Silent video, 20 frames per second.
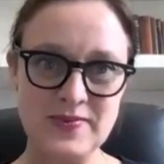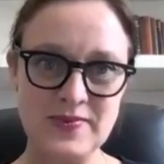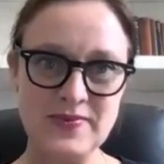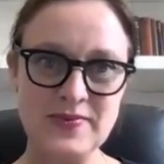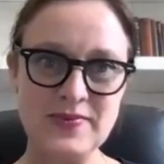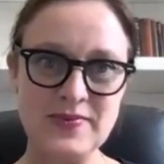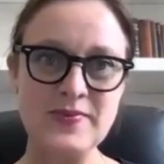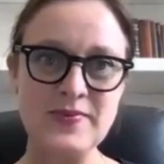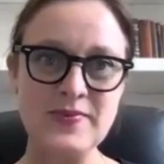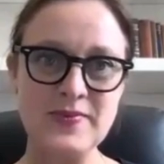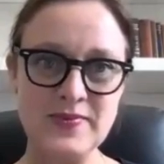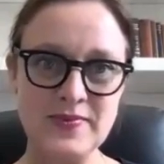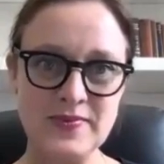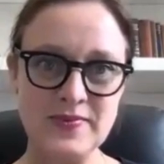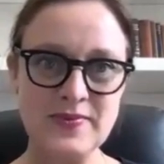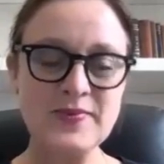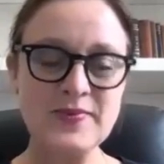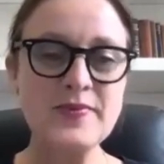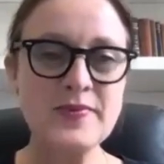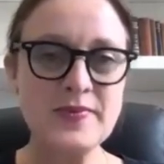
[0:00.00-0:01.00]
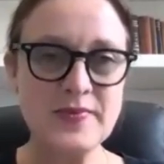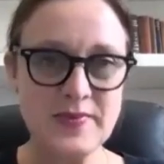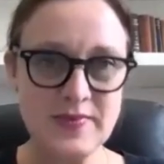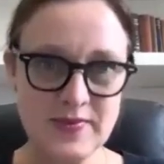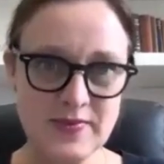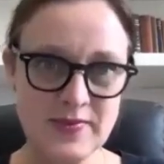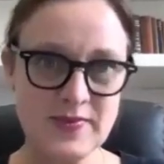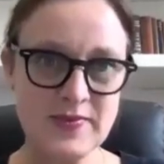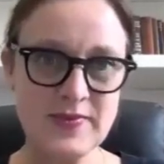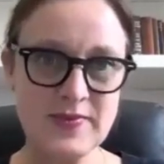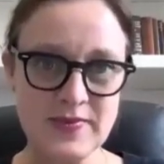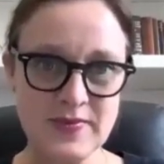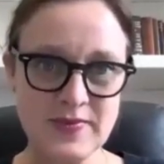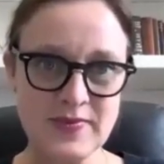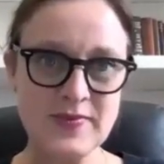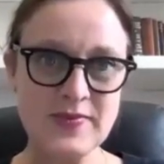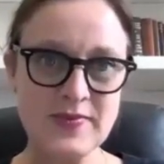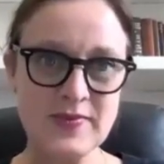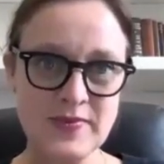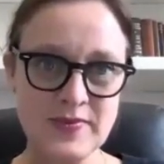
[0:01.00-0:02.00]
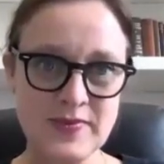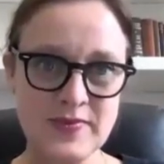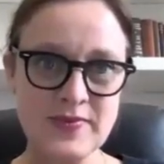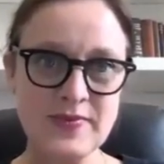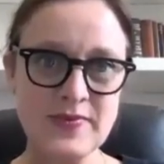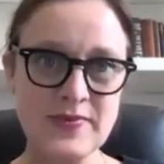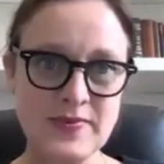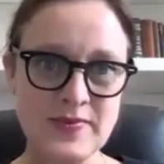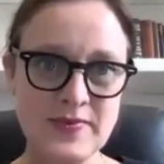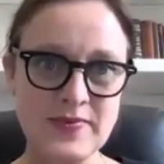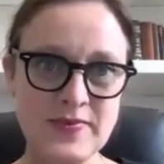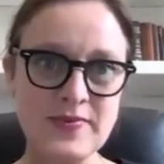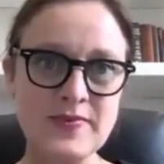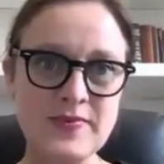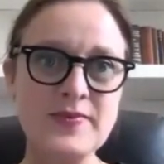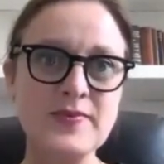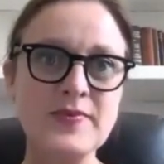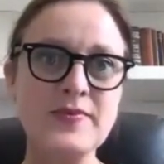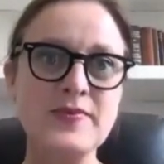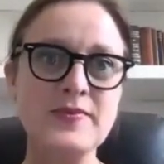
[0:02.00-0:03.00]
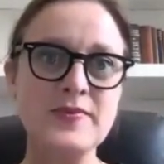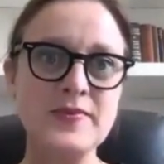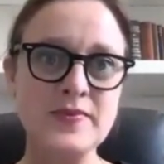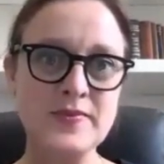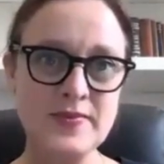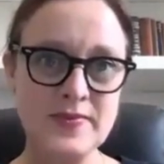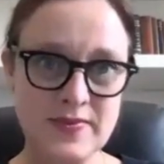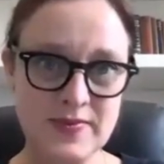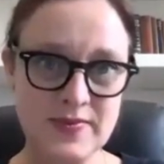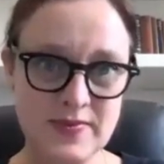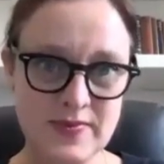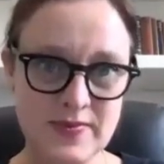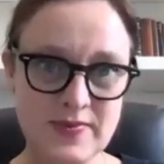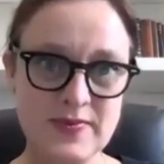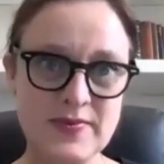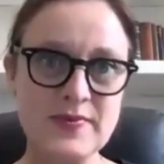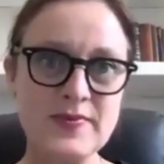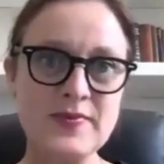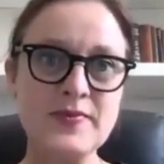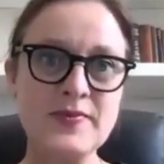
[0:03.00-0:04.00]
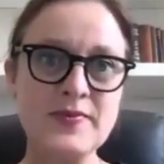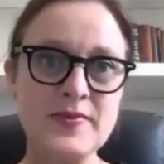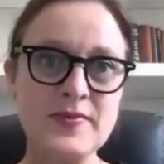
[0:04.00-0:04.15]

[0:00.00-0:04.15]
No words are spoken by the person on screen.